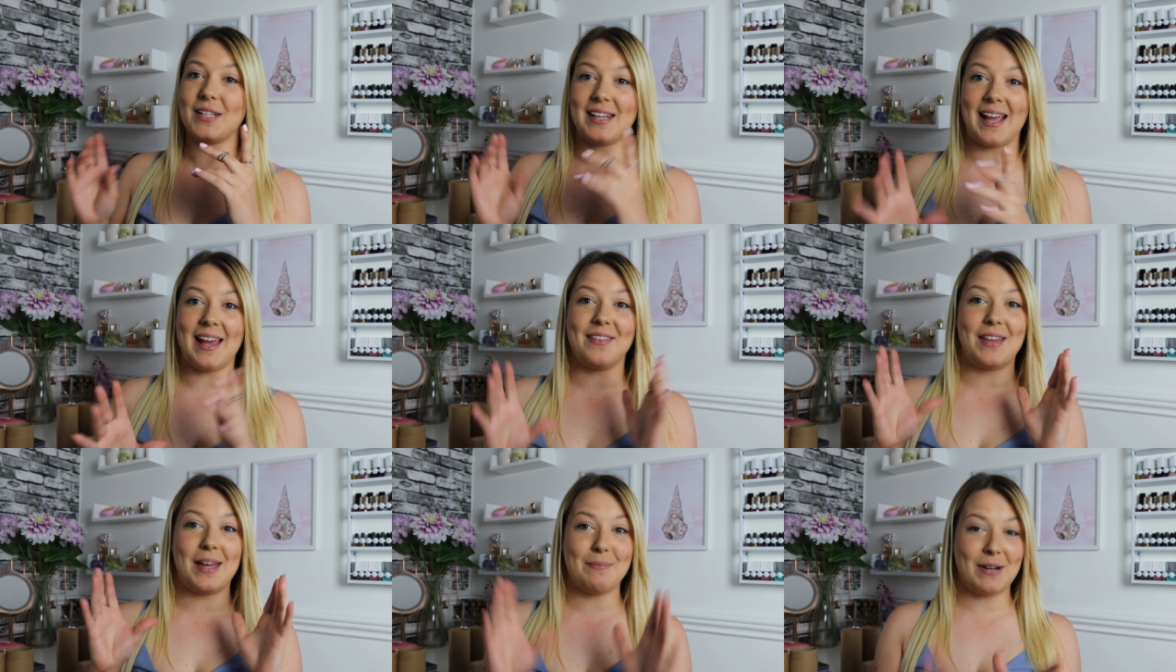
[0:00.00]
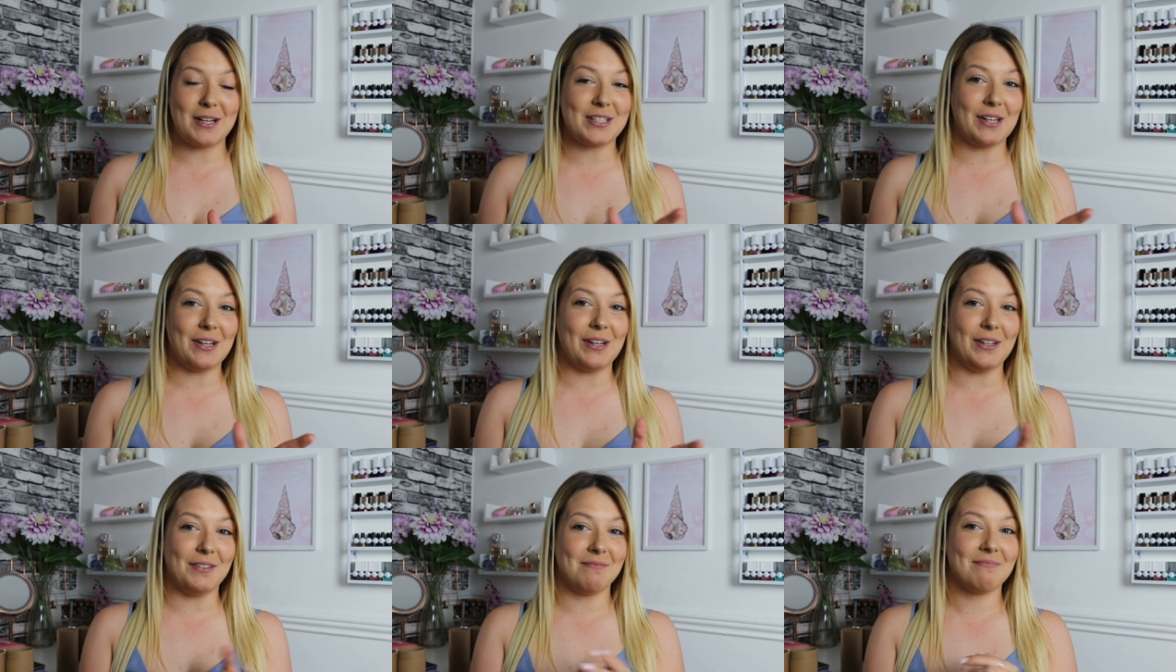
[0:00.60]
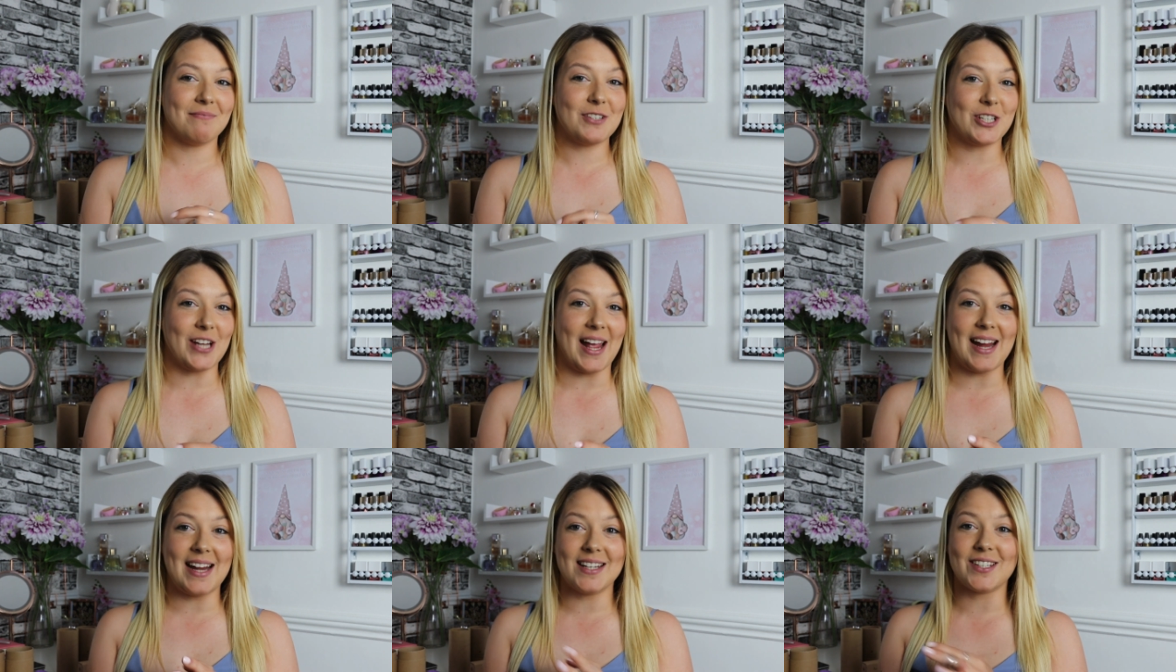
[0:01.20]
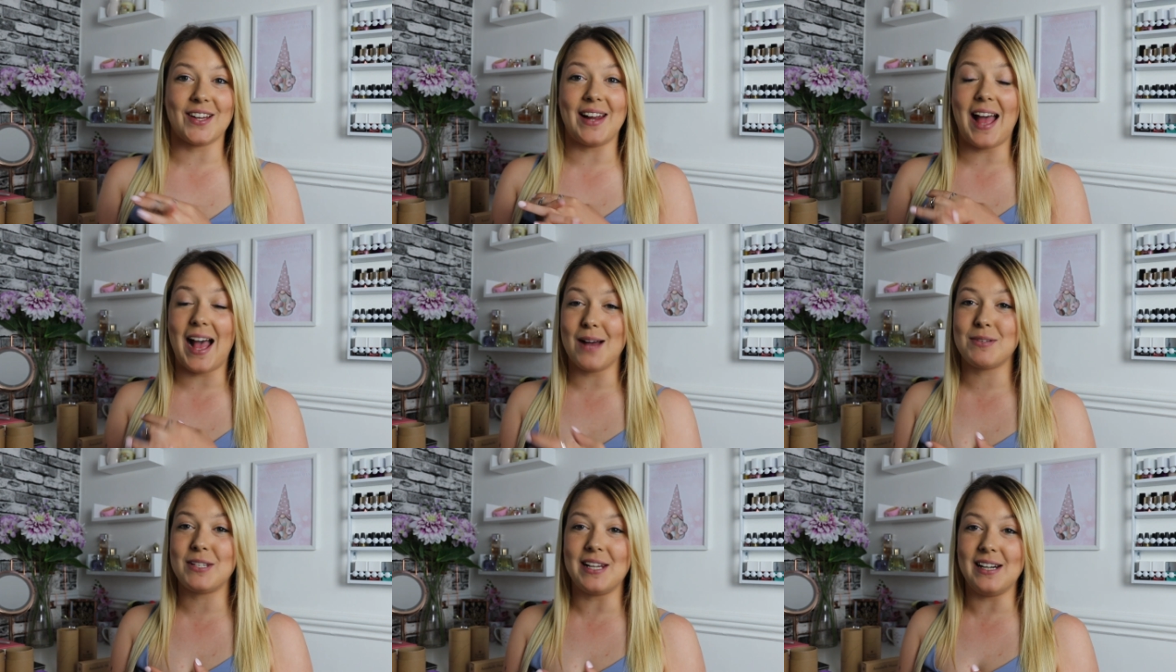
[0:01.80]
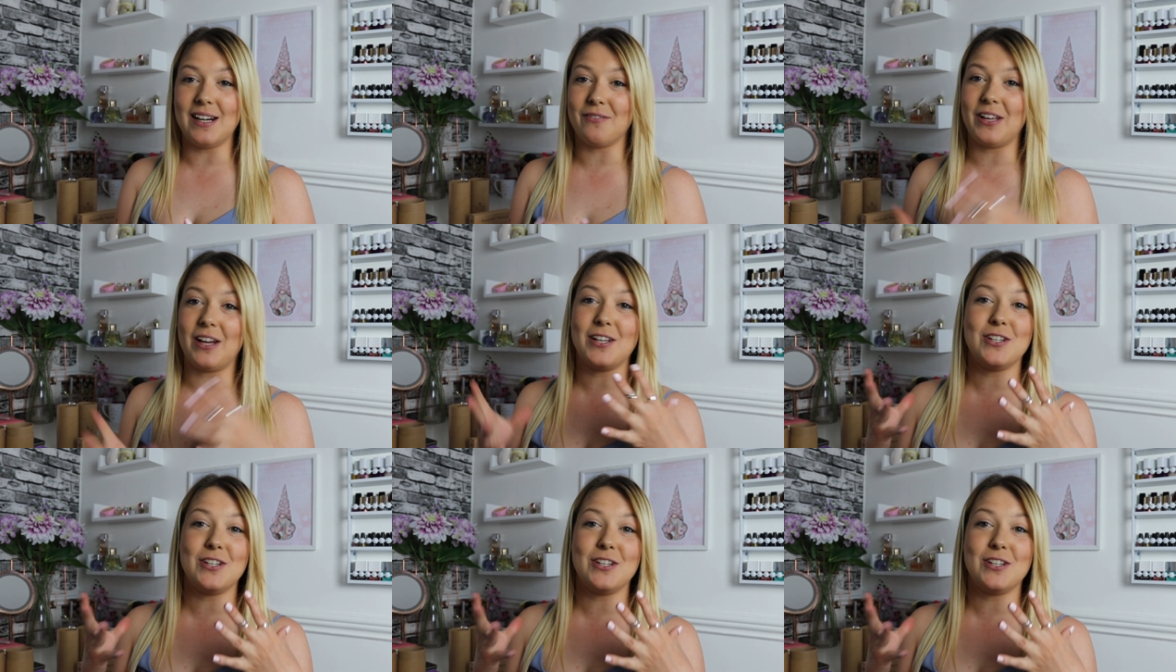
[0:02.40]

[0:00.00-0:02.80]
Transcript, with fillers: so yeah, they're my two shades. I absolutely love it.